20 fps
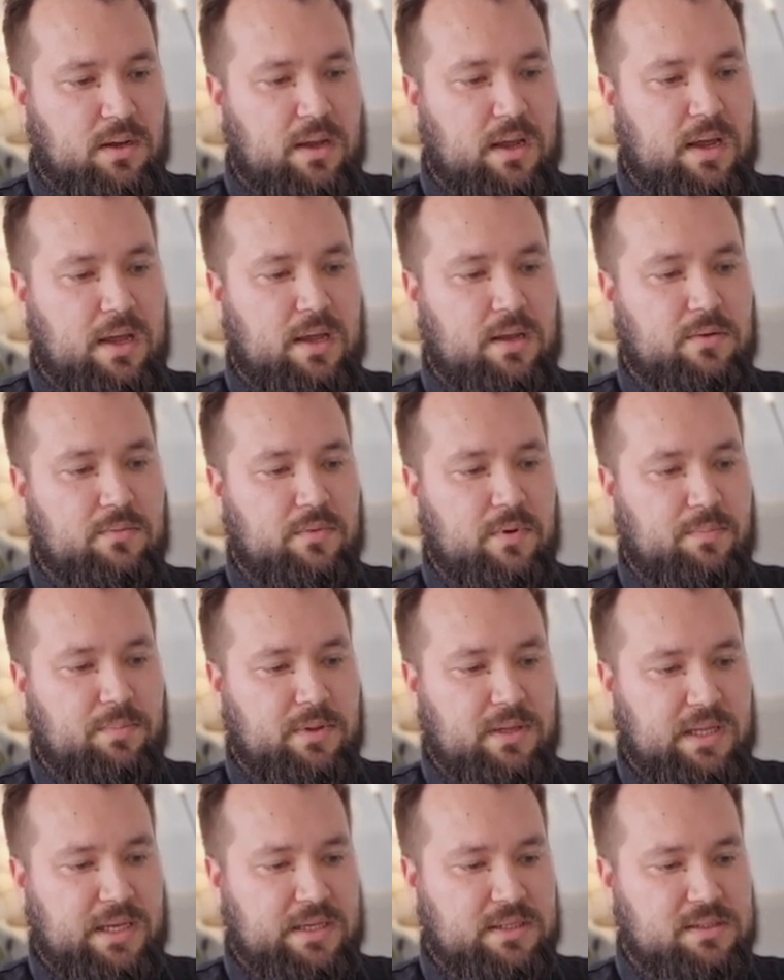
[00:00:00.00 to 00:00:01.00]
and
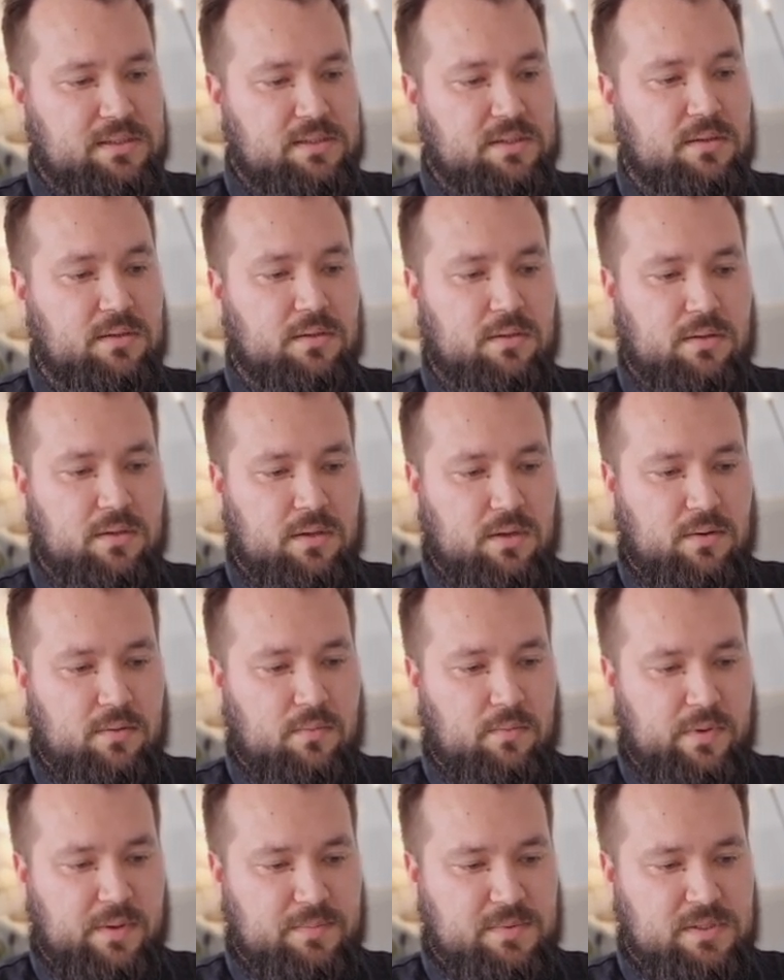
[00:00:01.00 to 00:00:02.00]
replace the
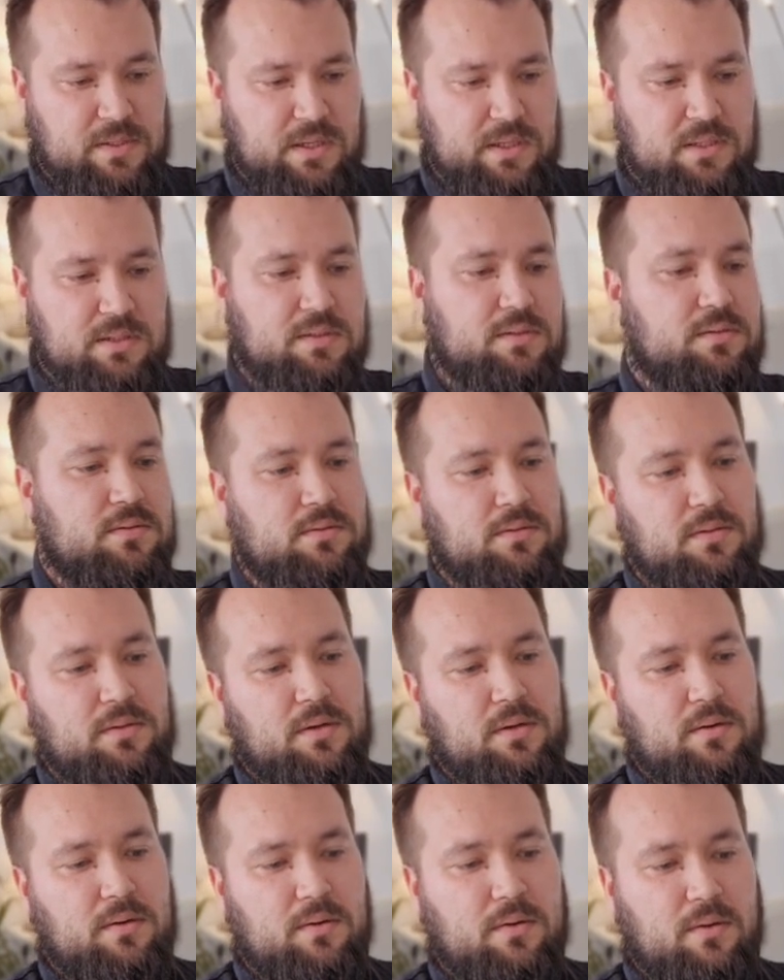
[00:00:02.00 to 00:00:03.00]
website
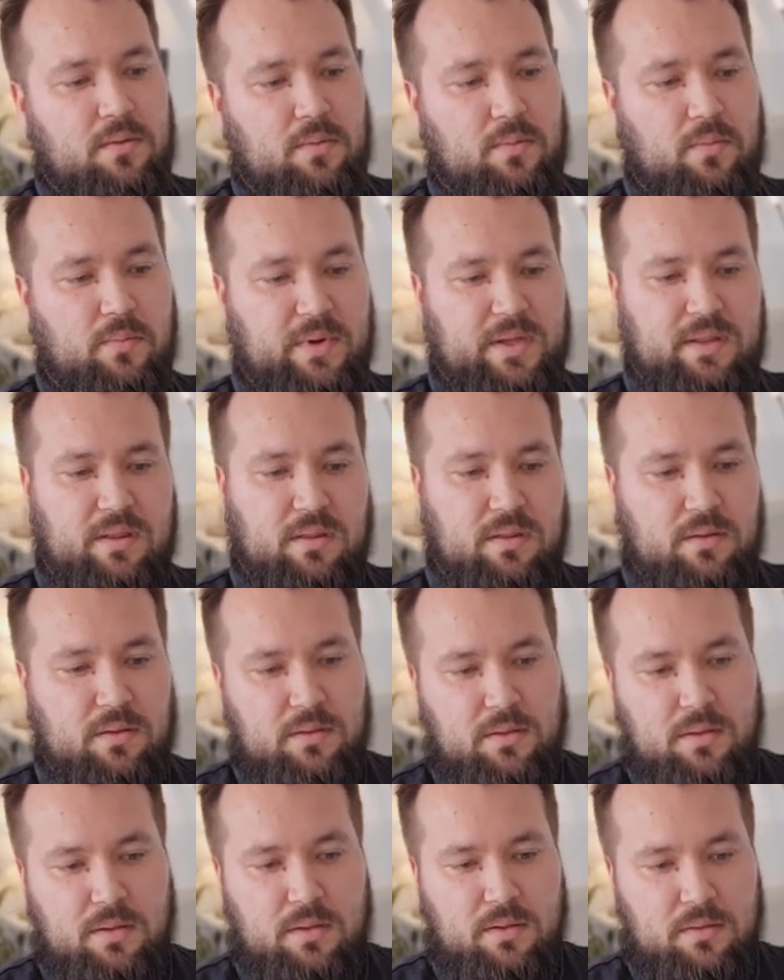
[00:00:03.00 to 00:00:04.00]
with
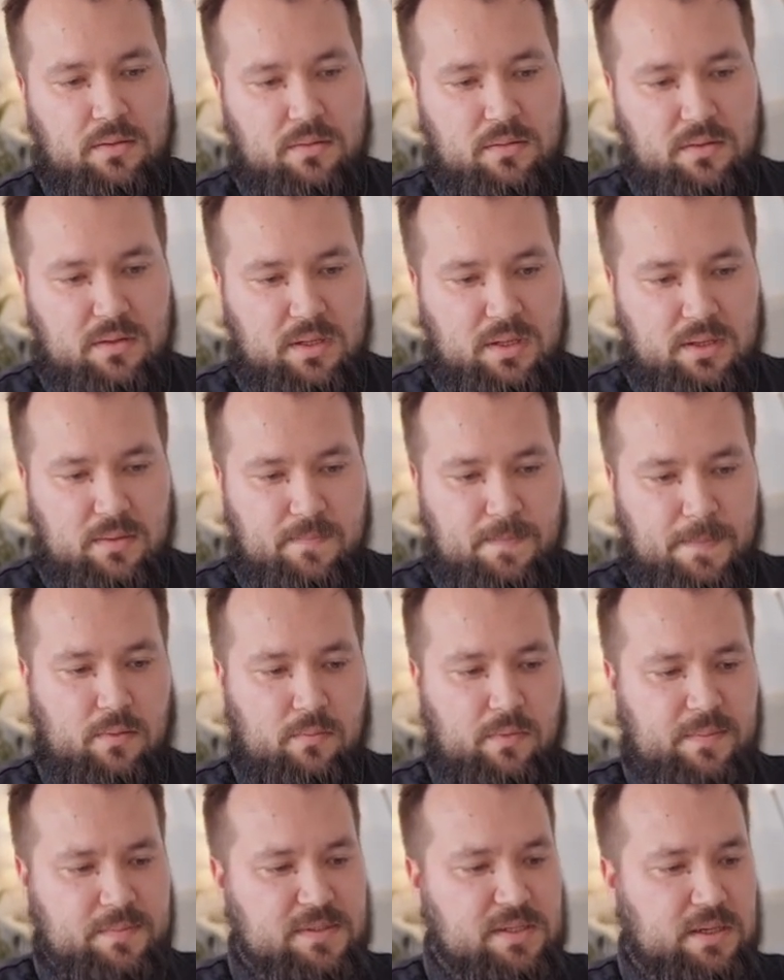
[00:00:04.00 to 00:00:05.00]
the
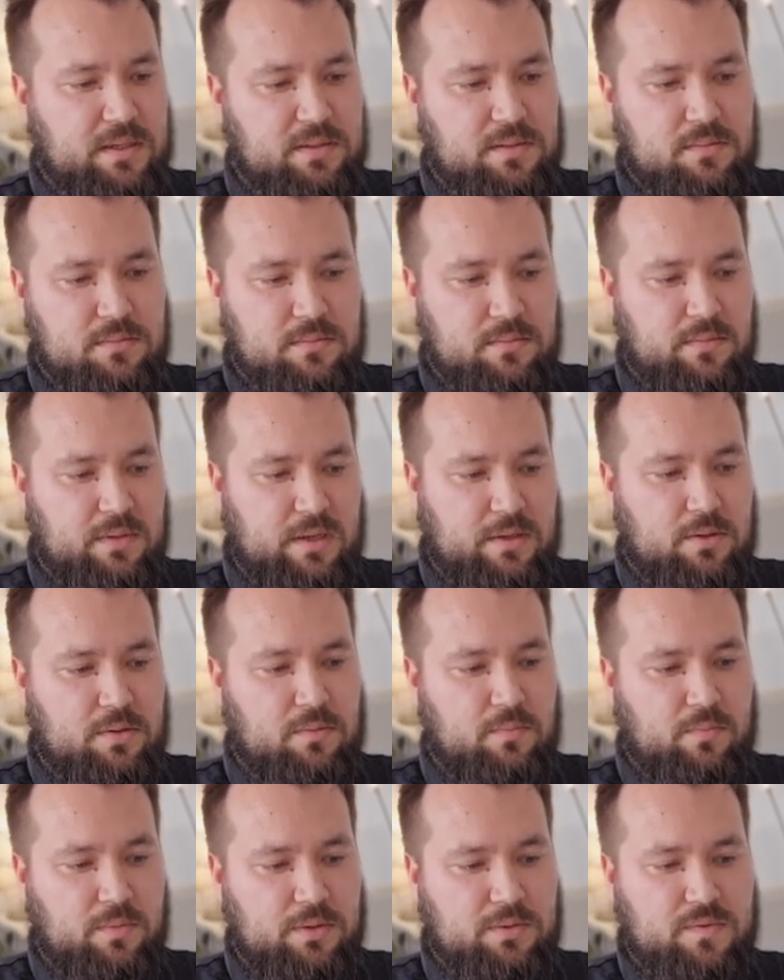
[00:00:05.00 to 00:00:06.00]
website that
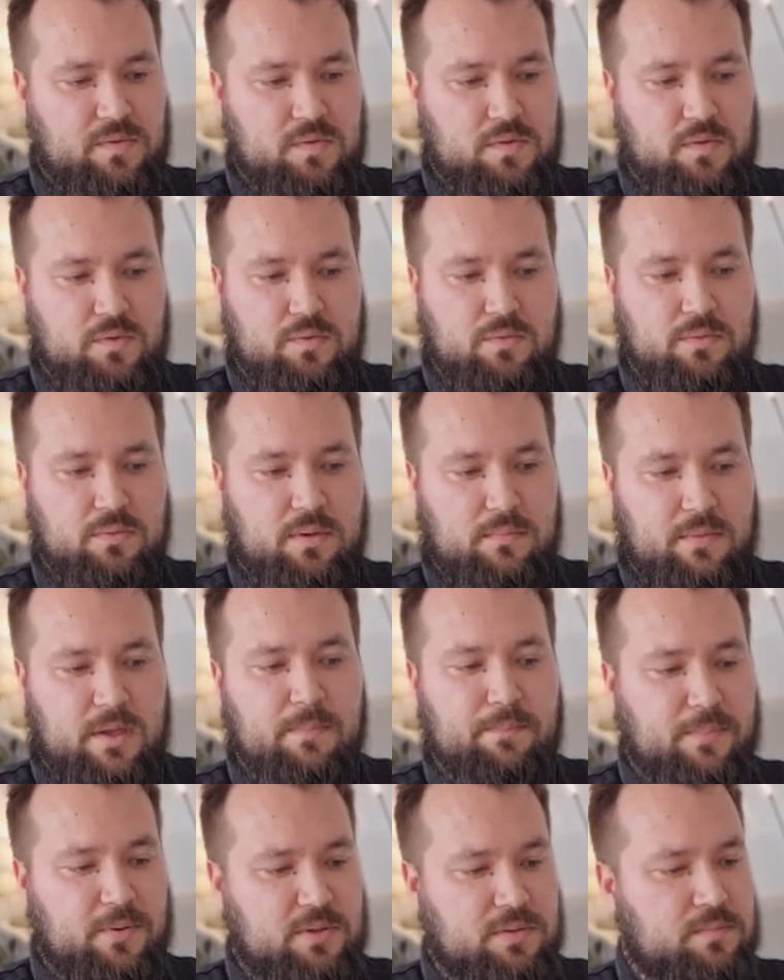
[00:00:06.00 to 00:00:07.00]
you want to
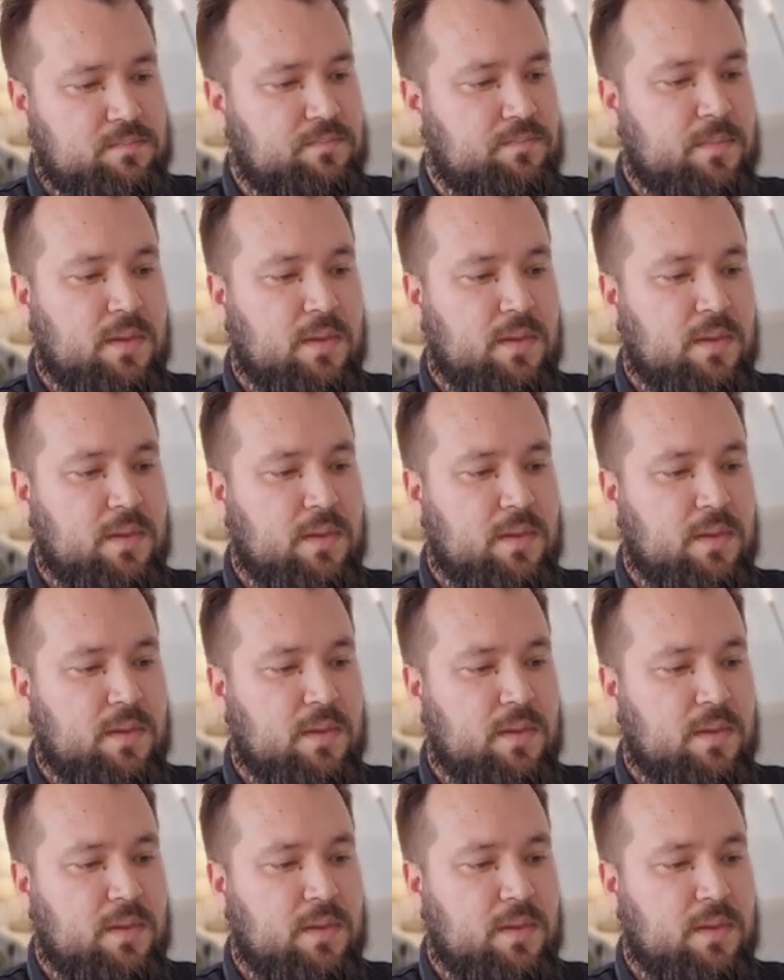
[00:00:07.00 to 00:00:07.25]
input.